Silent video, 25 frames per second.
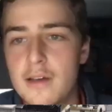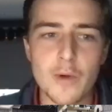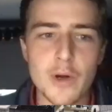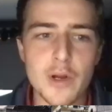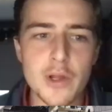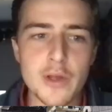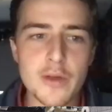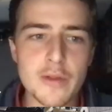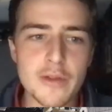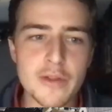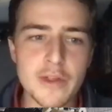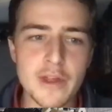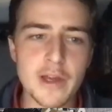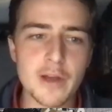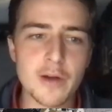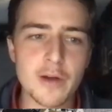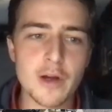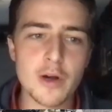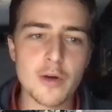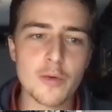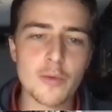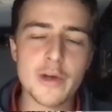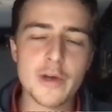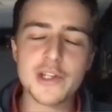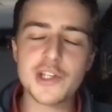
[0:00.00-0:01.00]
do you think,
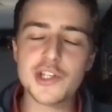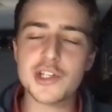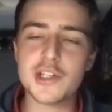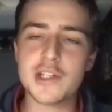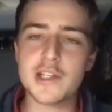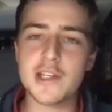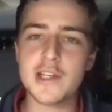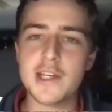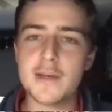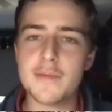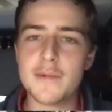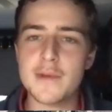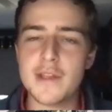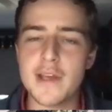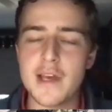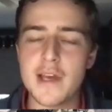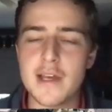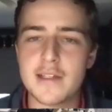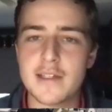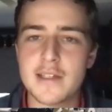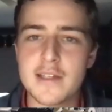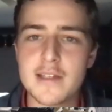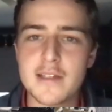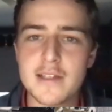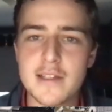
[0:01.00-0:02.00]
or which team in the
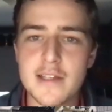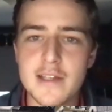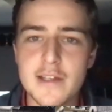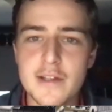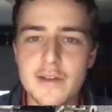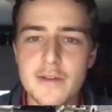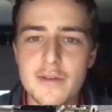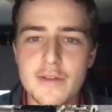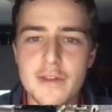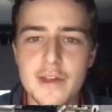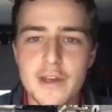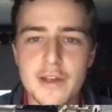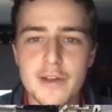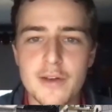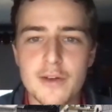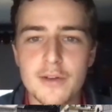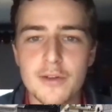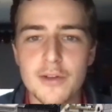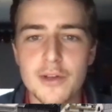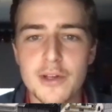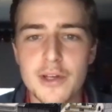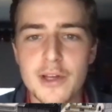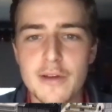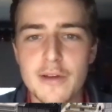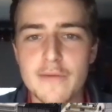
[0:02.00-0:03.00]
SEC do you think you're
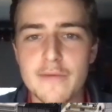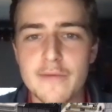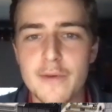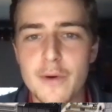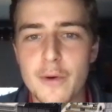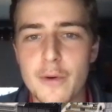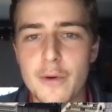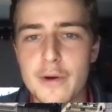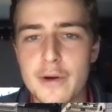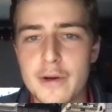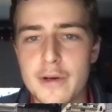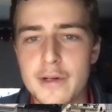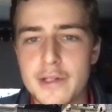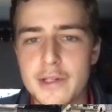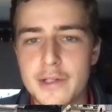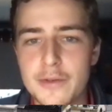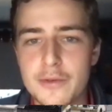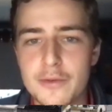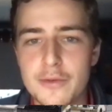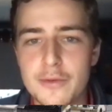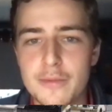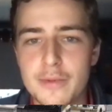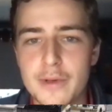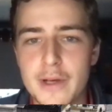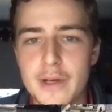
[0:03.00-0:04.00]
looking forward
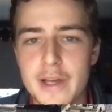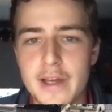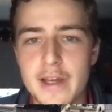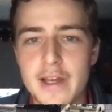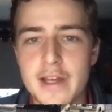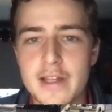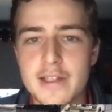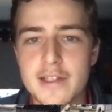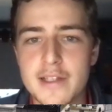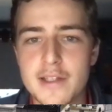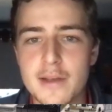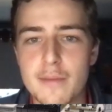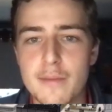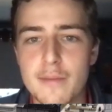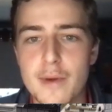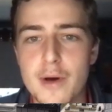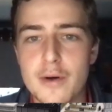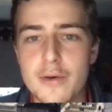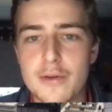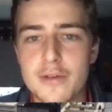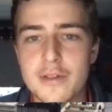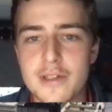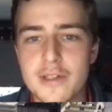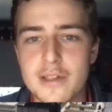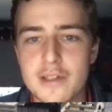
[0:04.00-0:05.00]
to playing against the
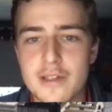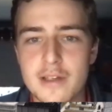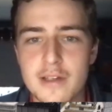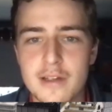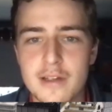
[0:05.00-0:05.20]
most?